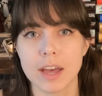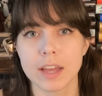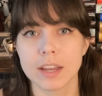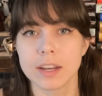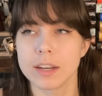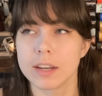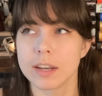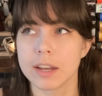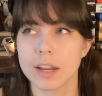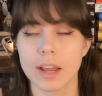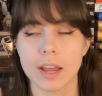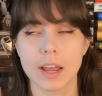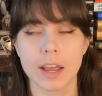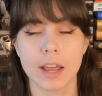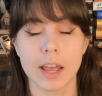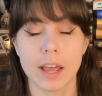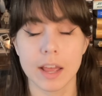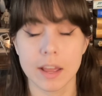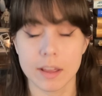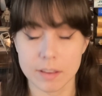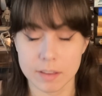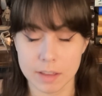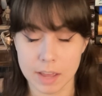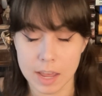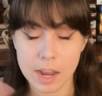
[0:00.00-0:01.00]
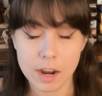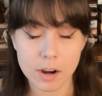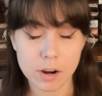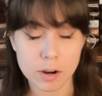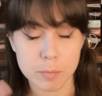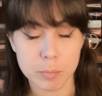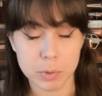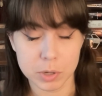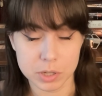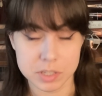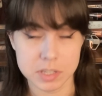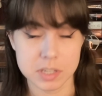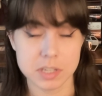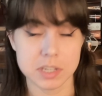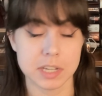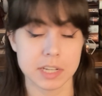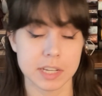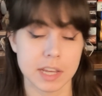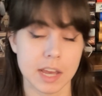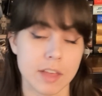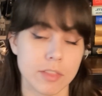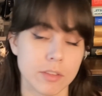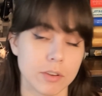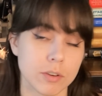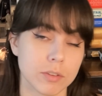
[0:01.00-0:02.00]
And Hera puts it
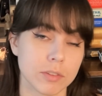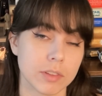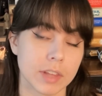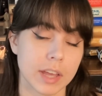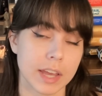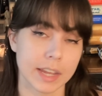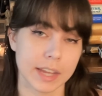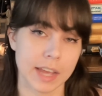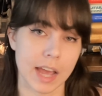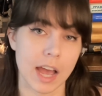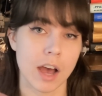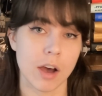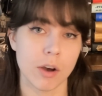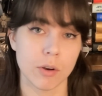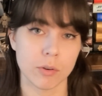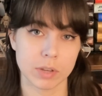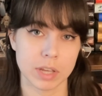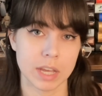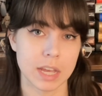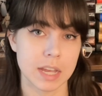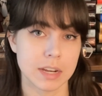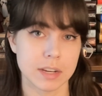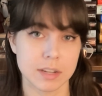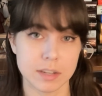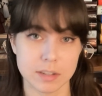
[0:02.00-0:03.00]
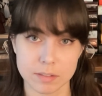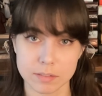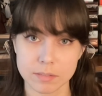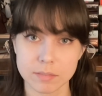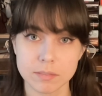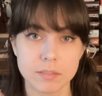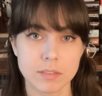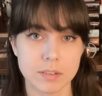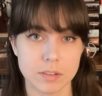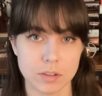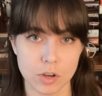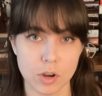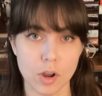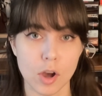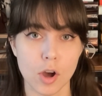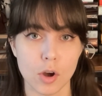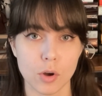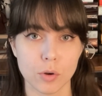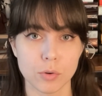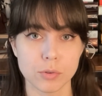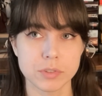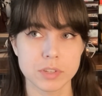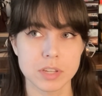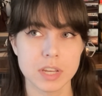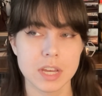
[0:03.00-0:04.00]
together, like how Kanan
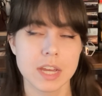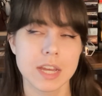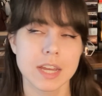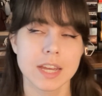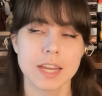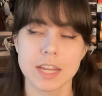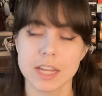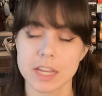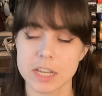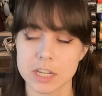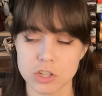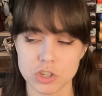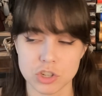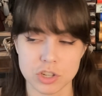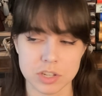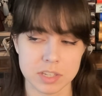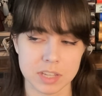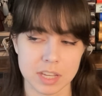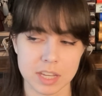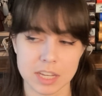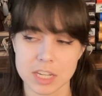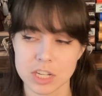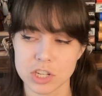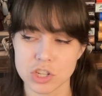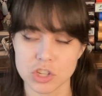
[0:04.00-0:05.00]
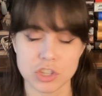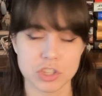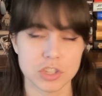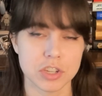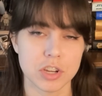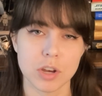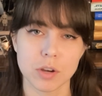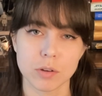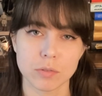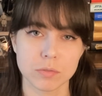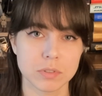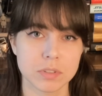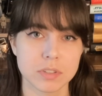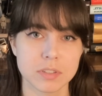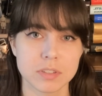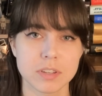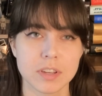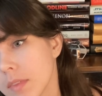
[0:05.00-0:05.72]
knows. And she's like, he just knows.